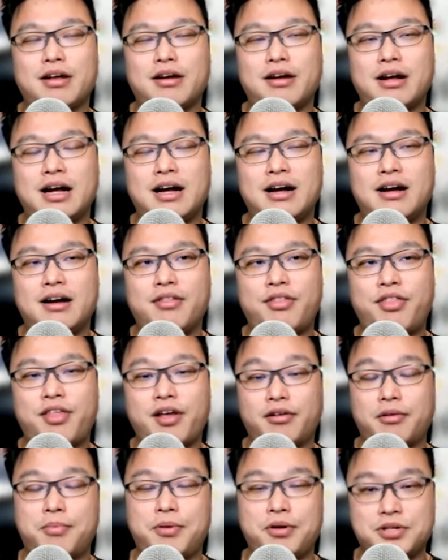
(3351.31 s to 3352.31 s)

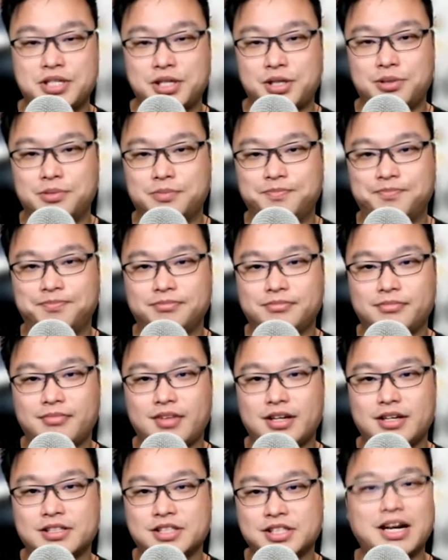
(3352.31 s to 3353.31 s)
therapeutical.
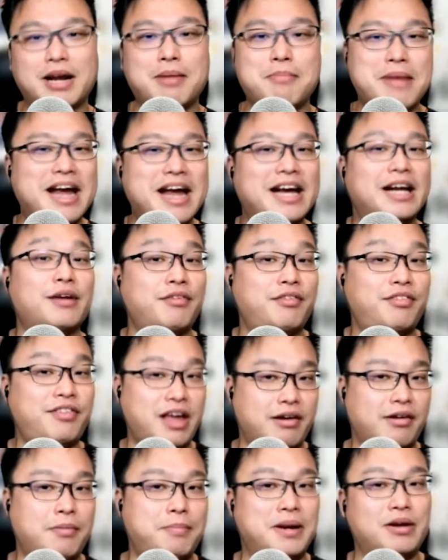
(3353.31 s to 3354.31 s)
So they make
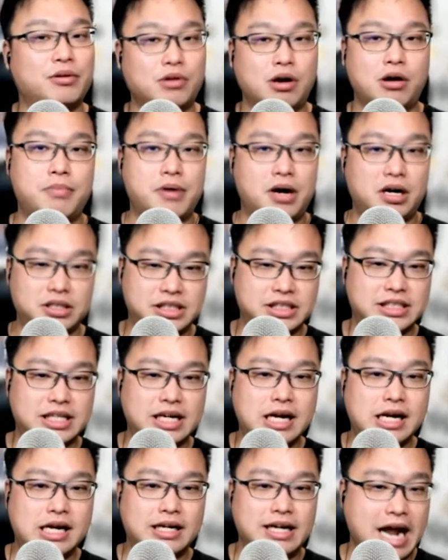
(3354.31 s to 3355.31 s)
therapy robots.
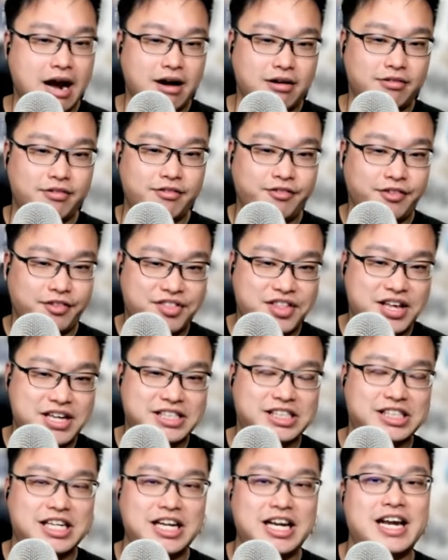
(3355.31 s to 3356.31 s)
Right. Now, for this
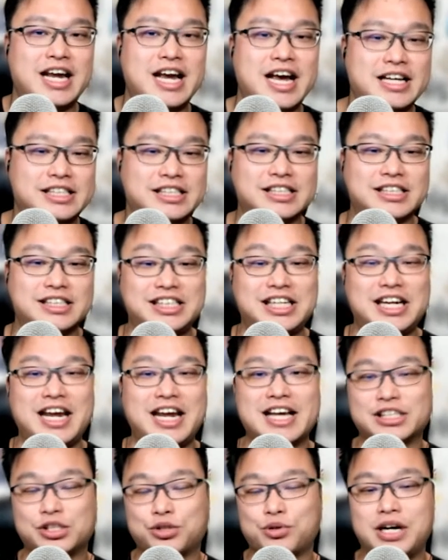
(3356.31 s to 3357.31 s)
CES
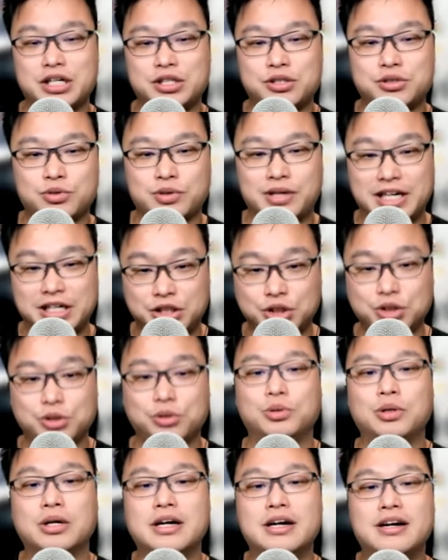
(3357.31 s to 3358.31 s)

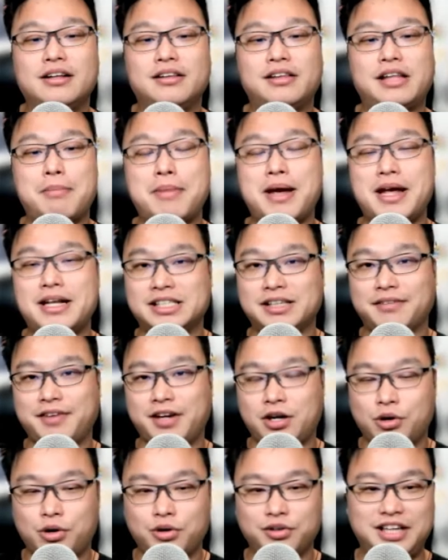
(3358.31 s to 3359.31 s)
2022, they made something
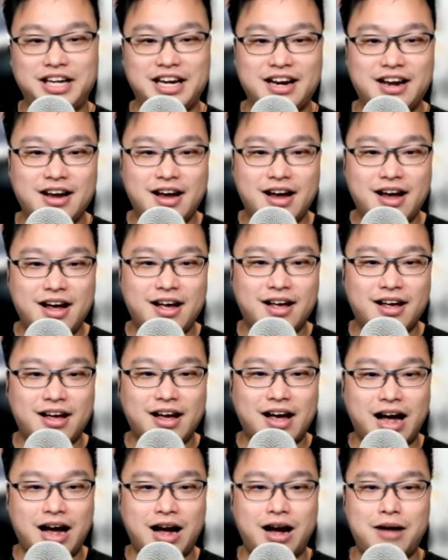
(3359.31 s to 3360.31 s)
called the
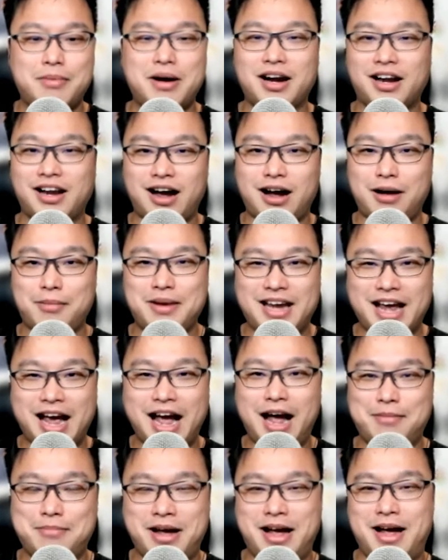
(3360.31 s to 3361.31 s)
Amagami
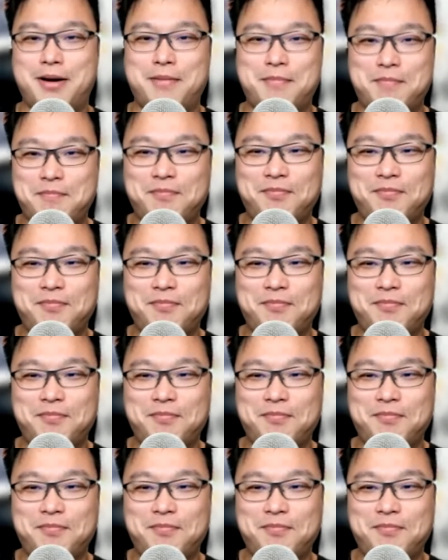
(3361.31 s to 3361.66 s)
Ham Ham.